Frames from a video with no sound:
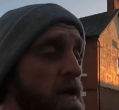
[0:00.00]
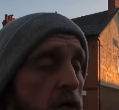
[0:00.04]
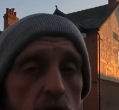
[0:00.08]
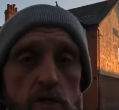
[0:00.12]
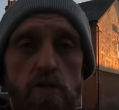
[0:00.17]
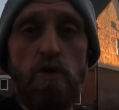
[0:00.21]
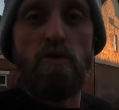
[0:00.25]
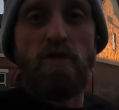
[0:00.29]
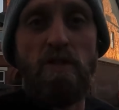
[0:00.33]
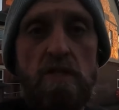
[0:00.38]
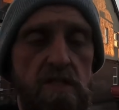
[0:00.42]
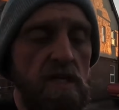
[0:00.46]

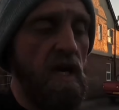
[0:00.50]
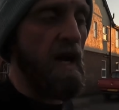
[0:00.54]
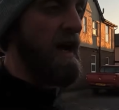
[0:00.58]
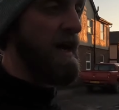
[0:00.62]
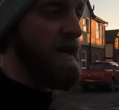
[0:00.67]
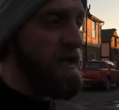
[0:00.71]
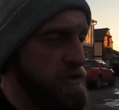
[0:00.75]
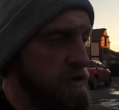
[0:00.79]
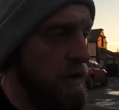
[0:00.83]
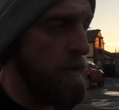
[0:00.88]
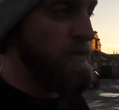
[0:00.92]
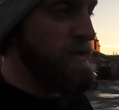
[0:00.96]
suited to
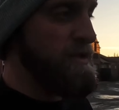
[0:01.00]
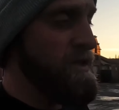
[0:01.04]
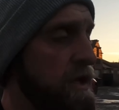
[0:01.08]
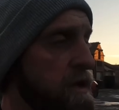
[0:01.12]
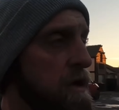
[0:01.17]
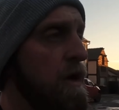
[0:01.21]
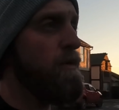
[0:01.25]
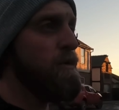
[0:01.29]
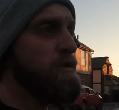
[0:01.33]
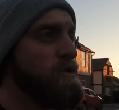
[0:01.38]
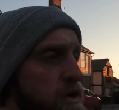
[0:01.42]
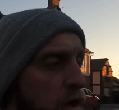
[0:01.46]
high drops than
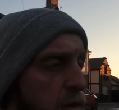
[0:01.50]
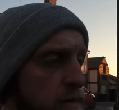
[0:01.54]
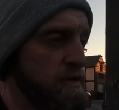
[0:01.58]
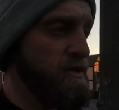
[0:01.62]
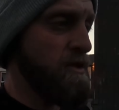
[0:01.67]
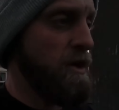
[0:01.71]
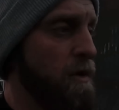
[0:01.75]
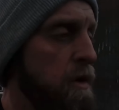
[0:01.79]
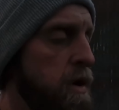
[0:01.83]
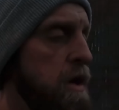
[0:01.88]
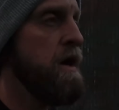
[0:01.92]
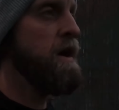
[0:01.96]
low drops.
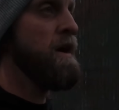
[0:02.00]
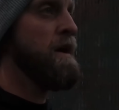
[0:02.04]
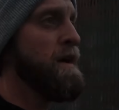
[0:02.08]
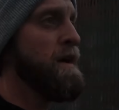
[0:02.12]
So